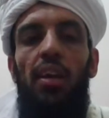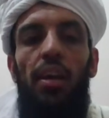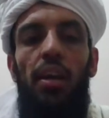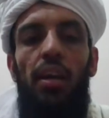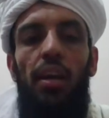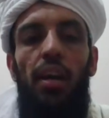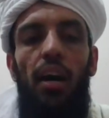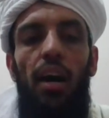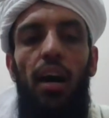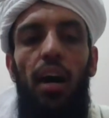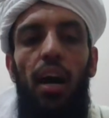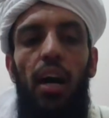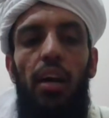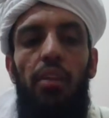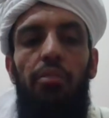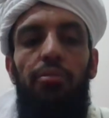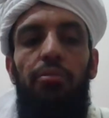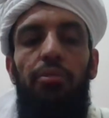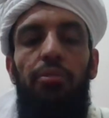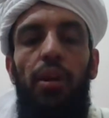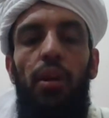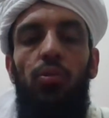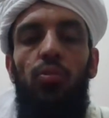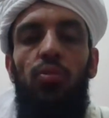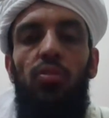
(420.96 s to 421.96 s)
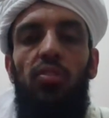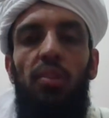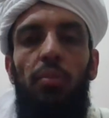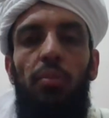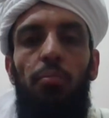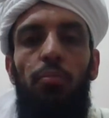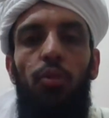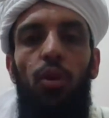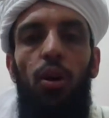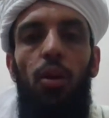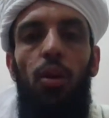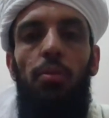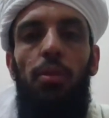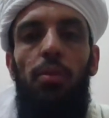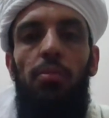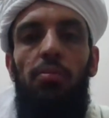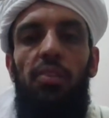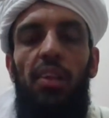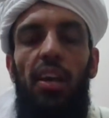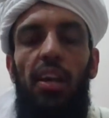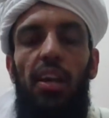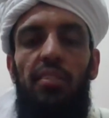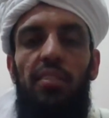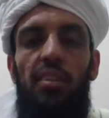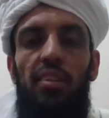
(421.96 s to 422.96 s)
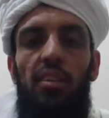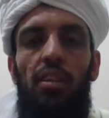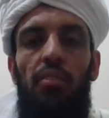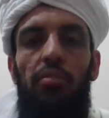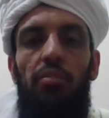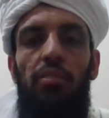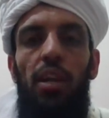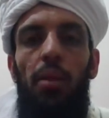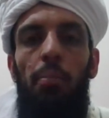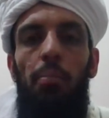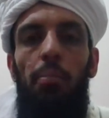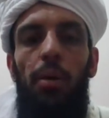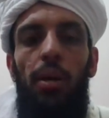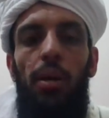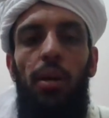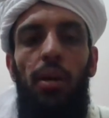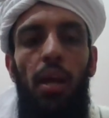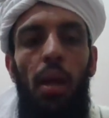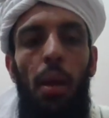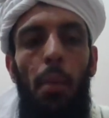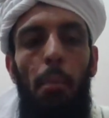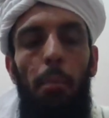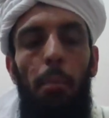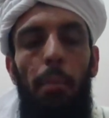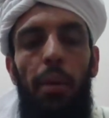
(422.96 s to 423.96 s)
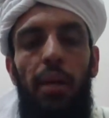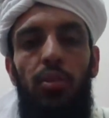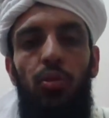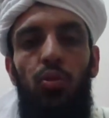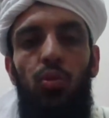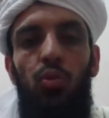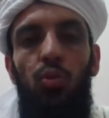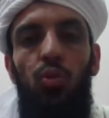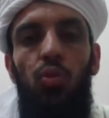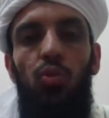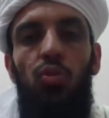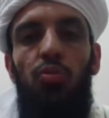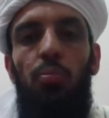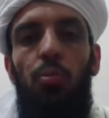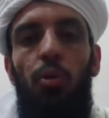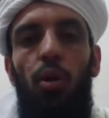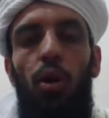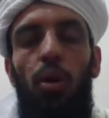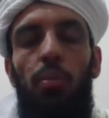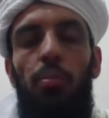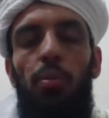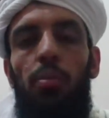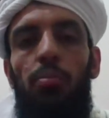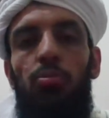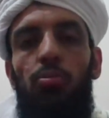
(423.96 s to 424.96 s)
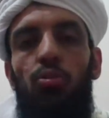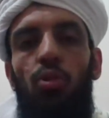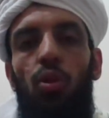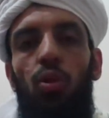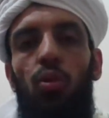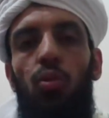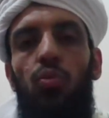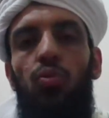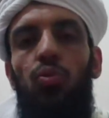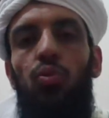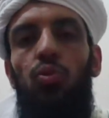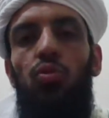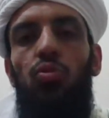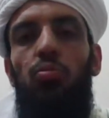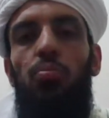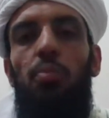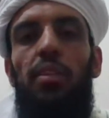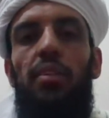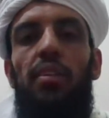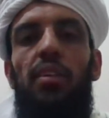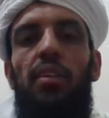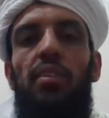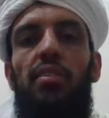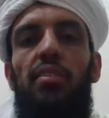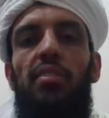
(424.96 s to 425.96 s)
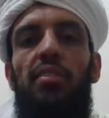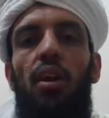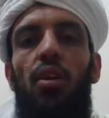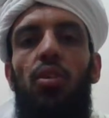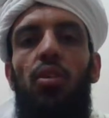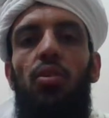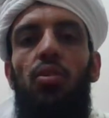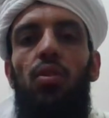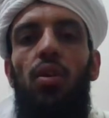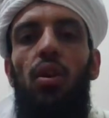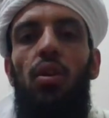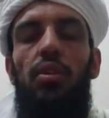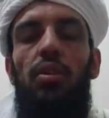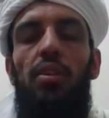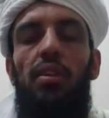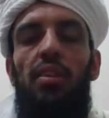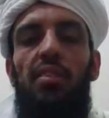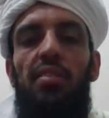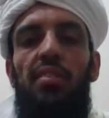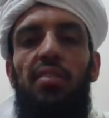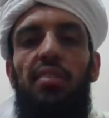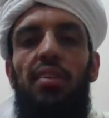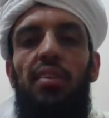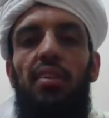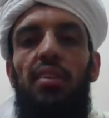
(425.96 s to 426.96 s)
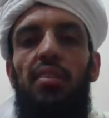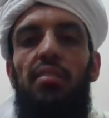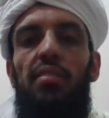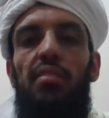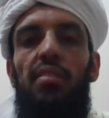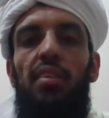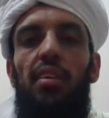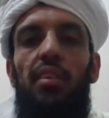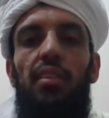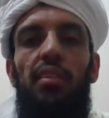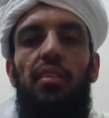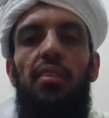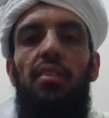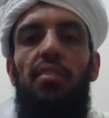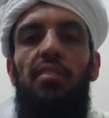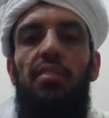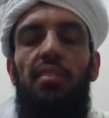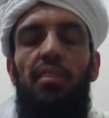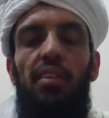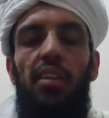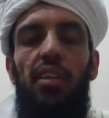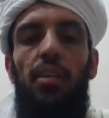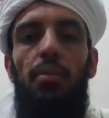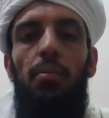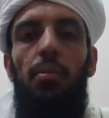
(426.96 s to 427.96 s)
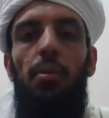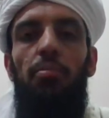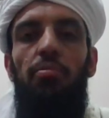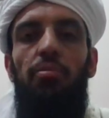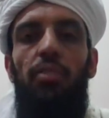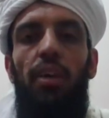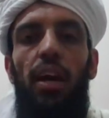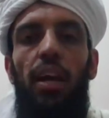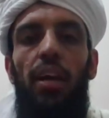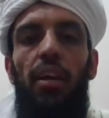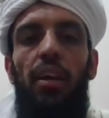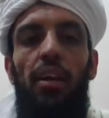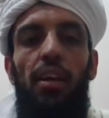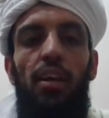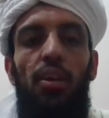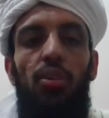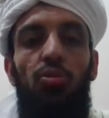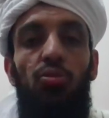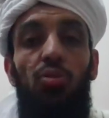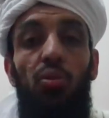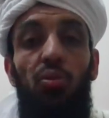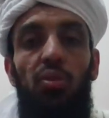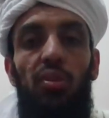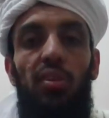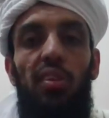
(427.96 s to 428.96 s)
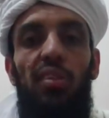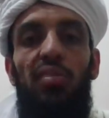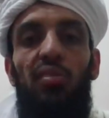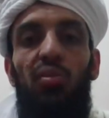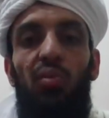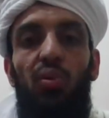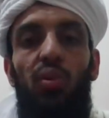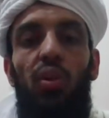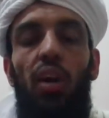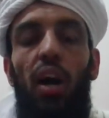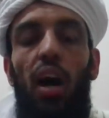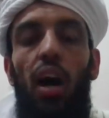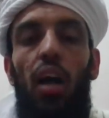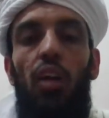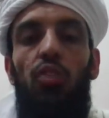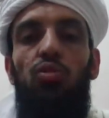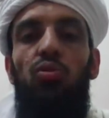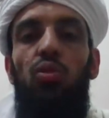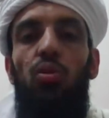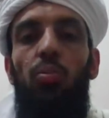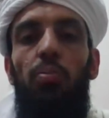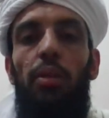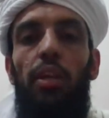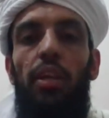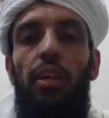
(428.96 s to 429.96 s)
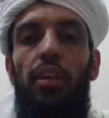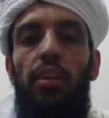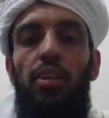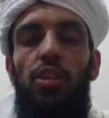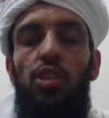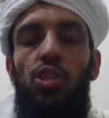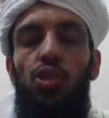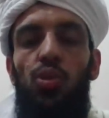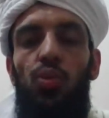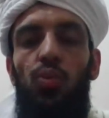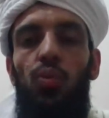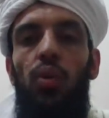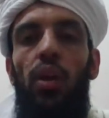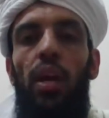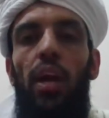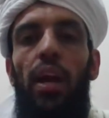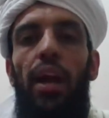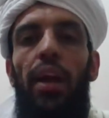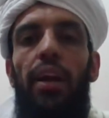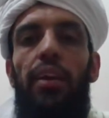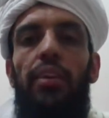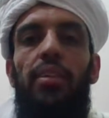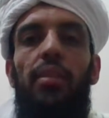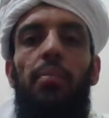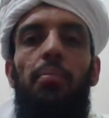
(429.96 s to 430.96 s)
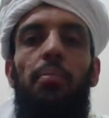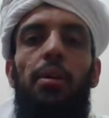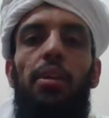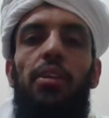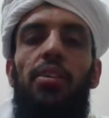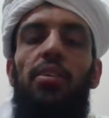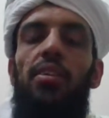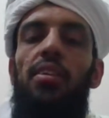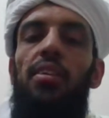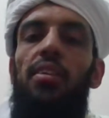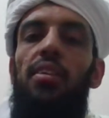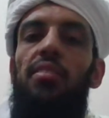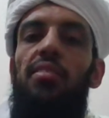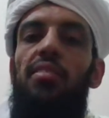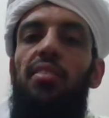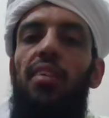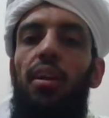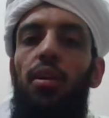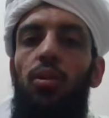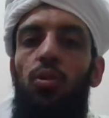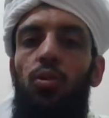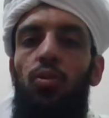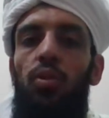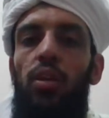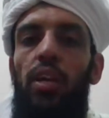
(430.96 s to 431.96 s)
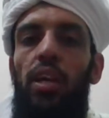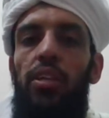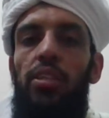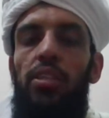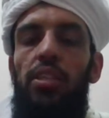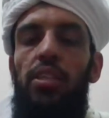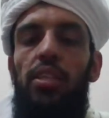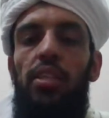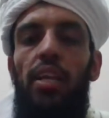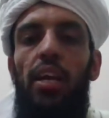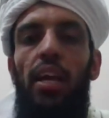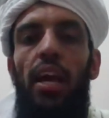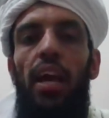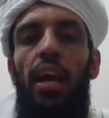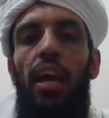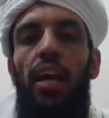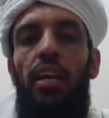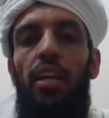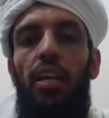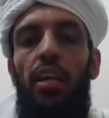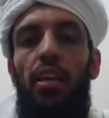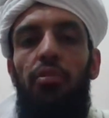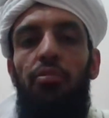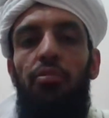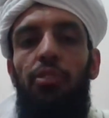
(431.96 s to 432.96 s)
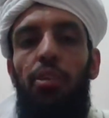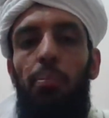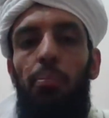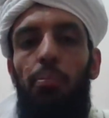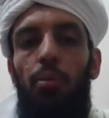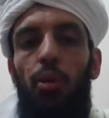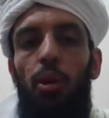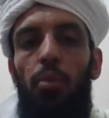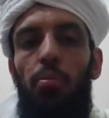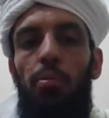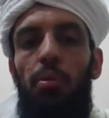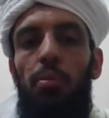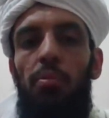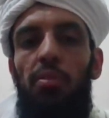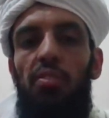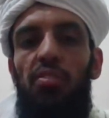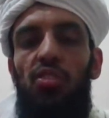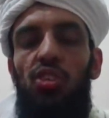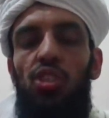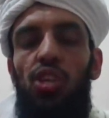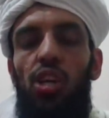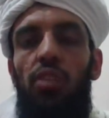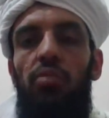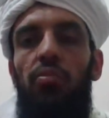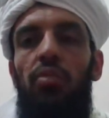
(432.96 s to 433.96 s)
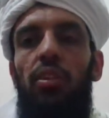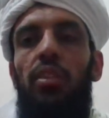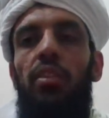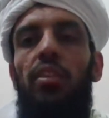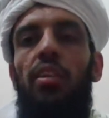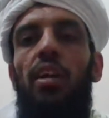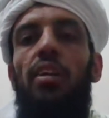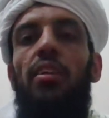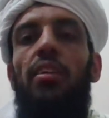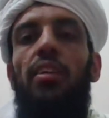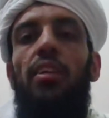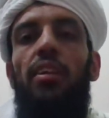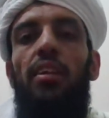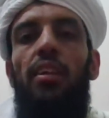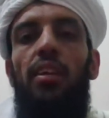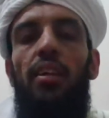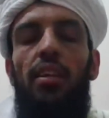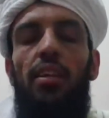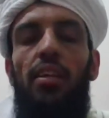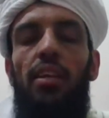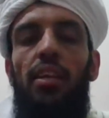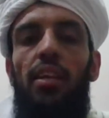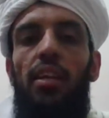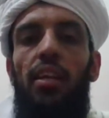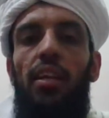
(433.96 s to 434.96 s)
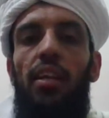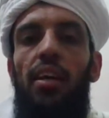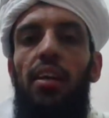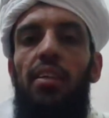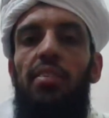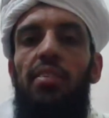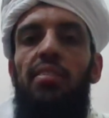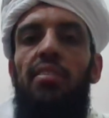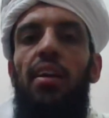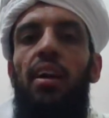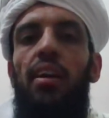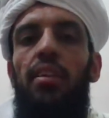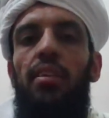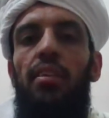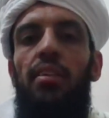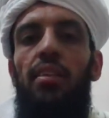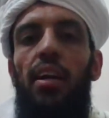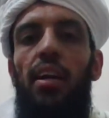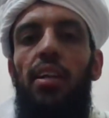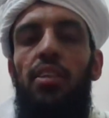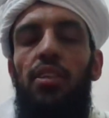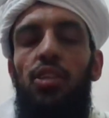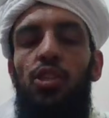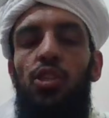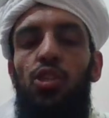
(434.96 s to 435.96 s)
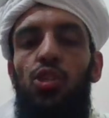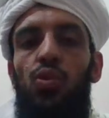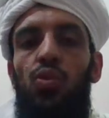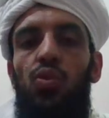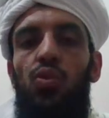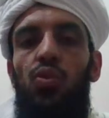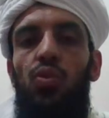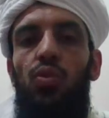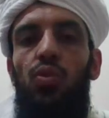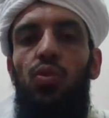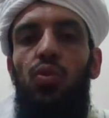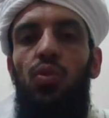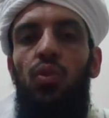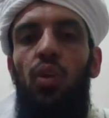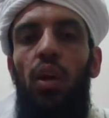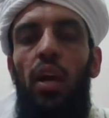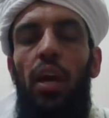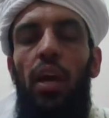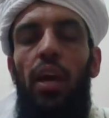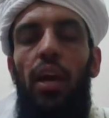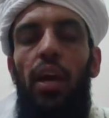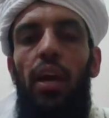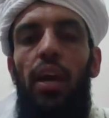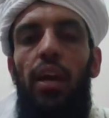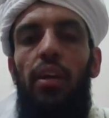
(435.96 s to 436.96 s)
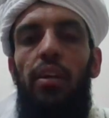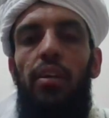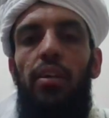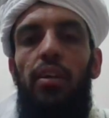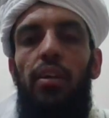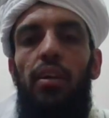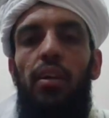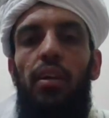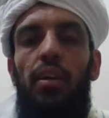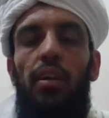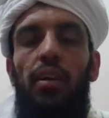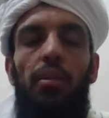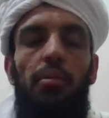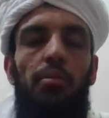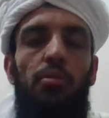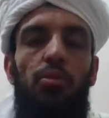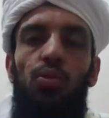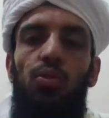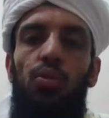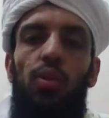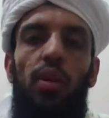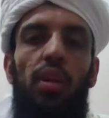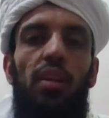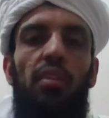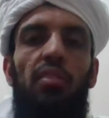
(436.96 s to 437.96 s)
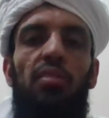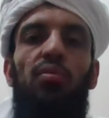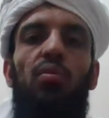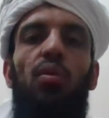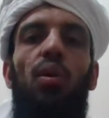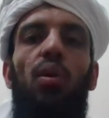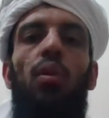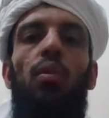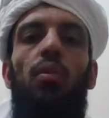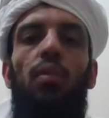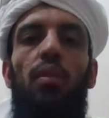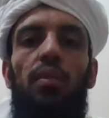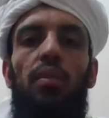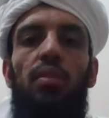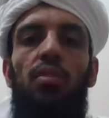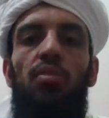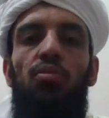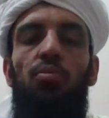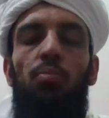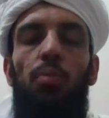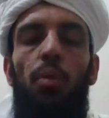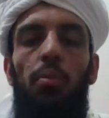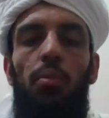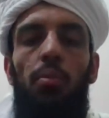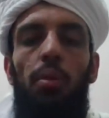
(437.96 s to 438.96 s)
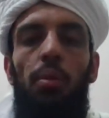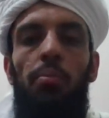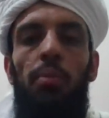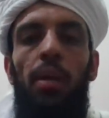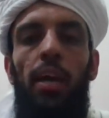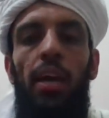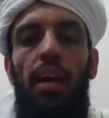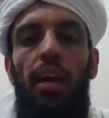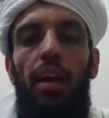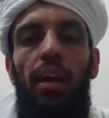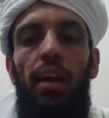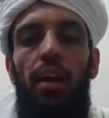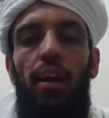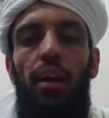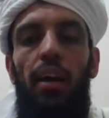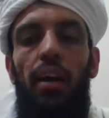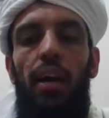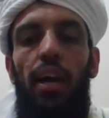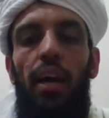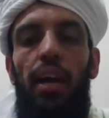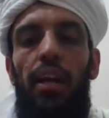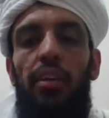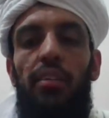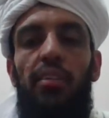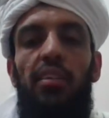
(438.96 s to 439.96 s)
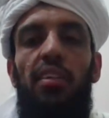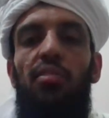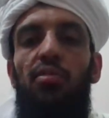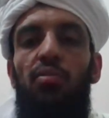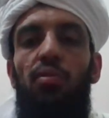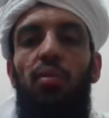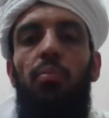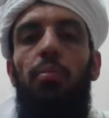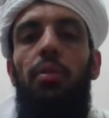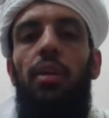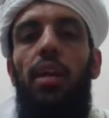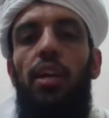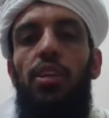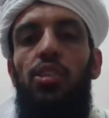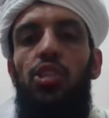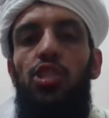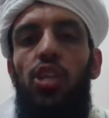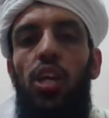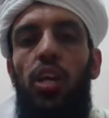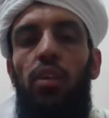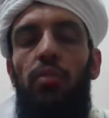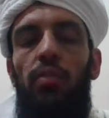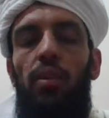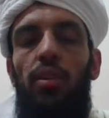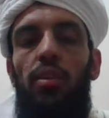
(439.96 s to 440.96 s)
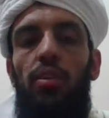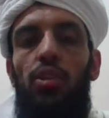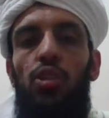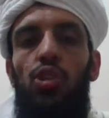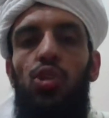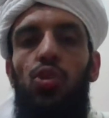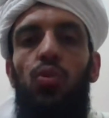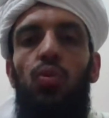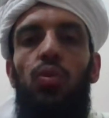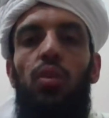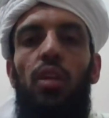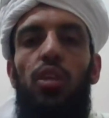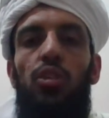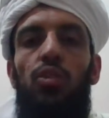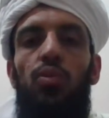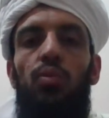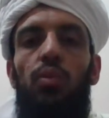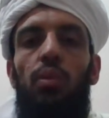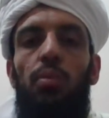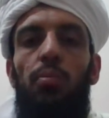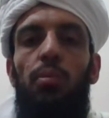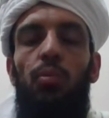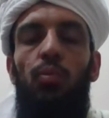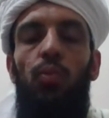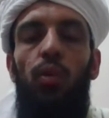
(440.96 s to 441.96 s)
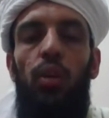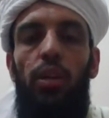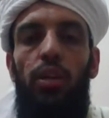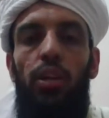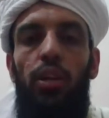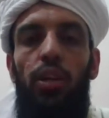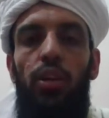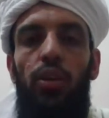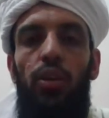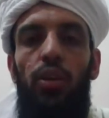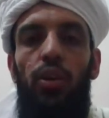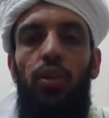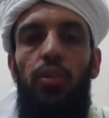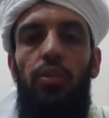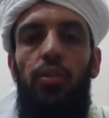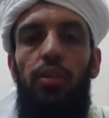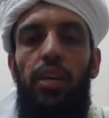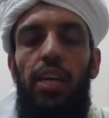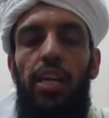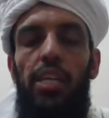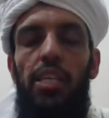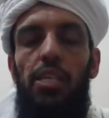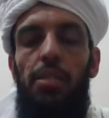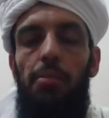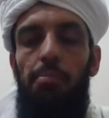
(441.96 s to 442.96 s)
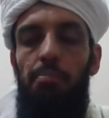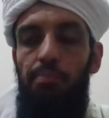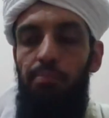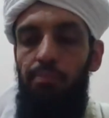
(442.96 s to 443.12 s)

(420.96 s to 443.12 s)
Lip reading: I found some problems as a developer, but those problems or those methods are not discussed in this readme file. So this could also be an issue, and the maintainers can look at it, and if the problem is genuine, then he can assign that issue to you, and you can solve on this problem, and this will be a genuine issue that you will be working on, right?